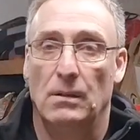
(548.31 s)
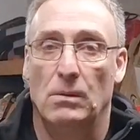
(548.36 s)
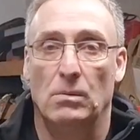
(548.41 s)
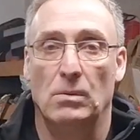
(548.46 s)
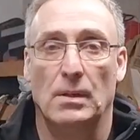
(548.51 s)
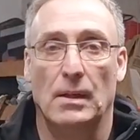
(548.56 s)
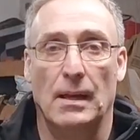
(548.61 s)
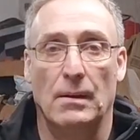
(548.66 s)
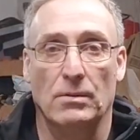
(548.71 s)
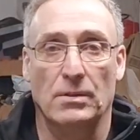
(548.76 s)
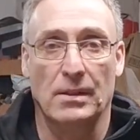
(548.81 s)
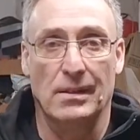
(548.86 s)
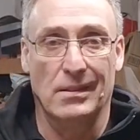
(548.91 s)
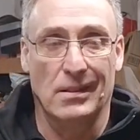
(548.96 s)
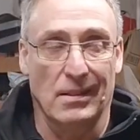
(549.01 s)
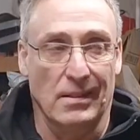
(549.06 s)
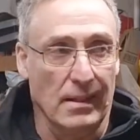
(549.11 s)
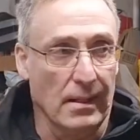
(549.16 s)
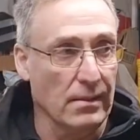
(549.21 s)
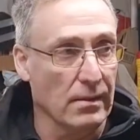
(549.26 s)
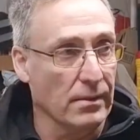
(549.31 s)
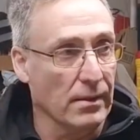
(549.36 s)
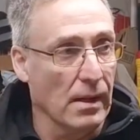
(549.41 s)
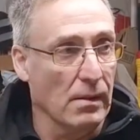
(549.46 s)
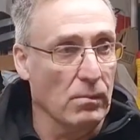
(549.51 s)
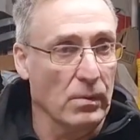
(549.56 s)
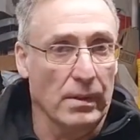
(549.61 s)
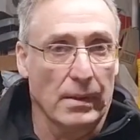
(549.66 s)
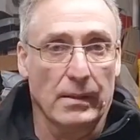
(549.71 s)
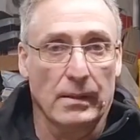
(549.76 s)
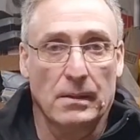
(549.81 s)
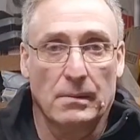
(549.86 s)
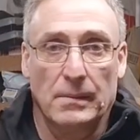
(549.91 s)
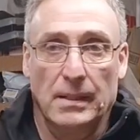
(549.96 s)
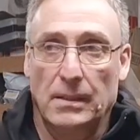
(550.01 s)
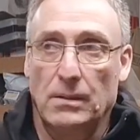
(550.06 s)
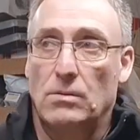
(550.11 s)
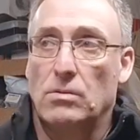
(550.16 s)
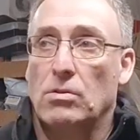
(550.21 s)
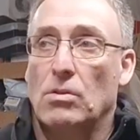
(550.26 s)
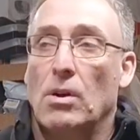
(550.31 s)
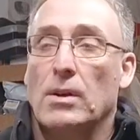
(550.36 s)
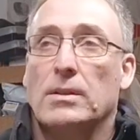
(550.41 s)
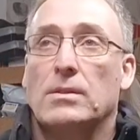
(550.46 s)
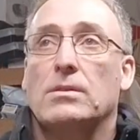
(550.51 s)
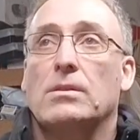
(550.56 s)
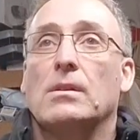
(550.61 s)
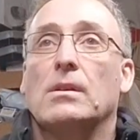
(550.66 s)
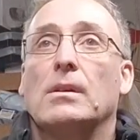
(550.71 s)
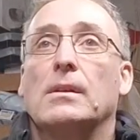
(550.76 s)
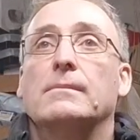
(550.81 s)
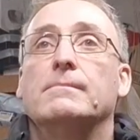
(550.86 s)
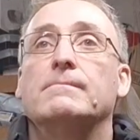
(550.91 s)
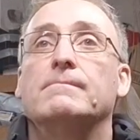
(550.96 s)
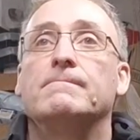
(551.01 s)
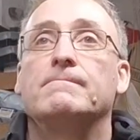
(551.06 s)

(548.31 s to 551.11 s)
Well, that was easier said than done, wasn't it? I mean, Christ, I